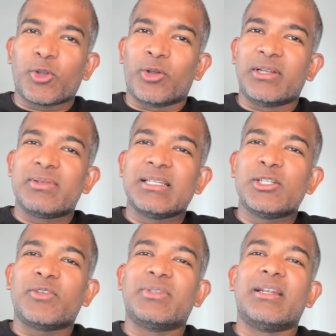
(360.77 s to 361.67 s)
or the
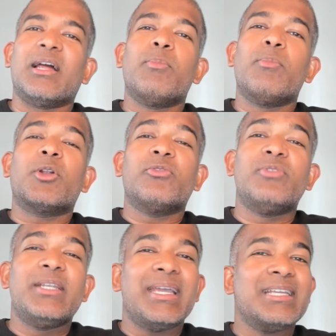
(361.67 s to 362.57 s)
result of the number
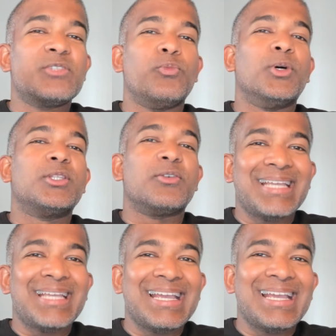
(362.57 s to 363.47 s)
of days worth of
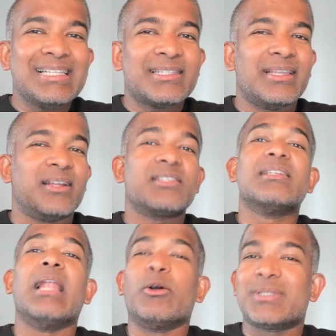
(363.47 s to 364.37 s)
sales that are
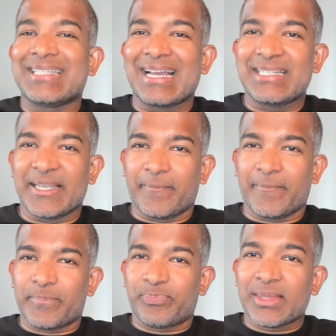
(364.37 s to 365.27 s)
still outstanding.
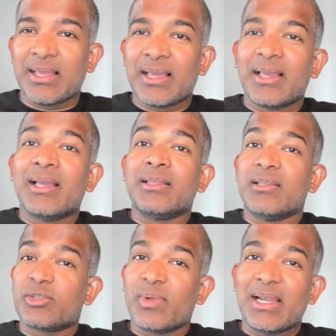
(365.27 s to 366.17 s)

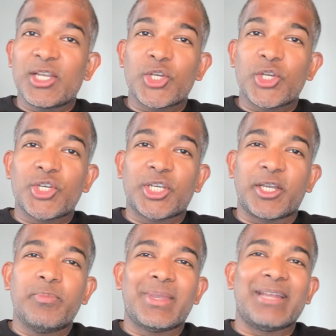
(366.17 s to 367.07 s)
This
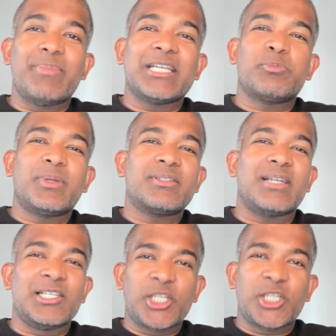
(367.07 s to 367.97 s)
relationship can be
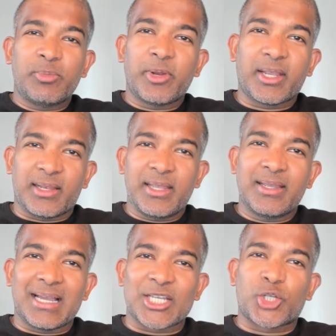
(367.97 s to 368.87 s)
expressed
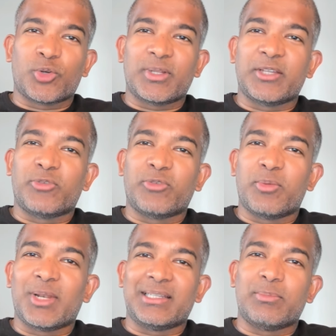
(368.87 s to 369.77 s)
algebraically as shown in the
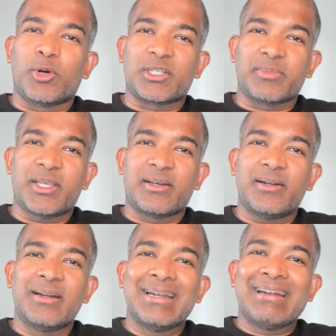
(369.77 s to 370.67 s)
formula at the bottom
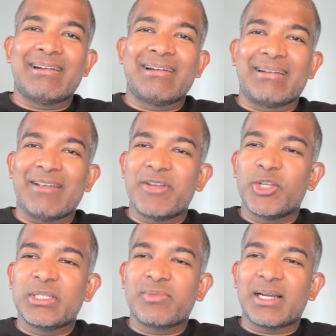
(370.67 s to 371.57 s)
here.
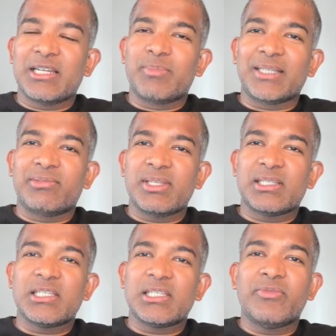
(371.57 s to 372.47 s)
Revenue divided by
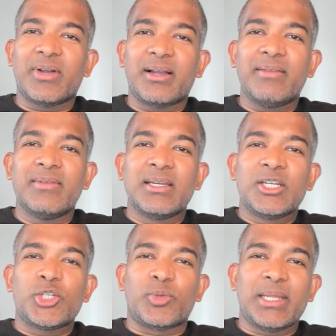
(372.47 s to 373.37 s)
365
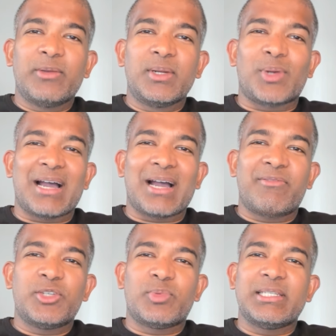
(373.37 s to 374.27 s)
should equal to
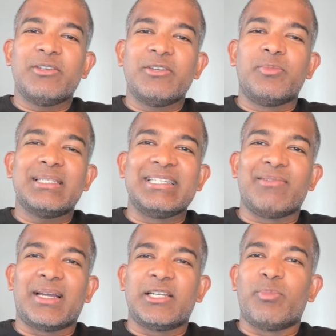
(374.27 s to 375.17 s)
average receivables
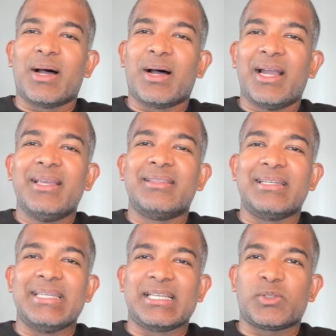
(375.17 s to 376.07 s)
divided by the
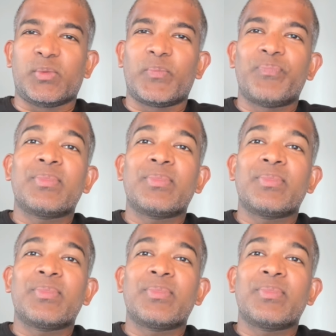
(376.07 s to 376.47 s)
DSO.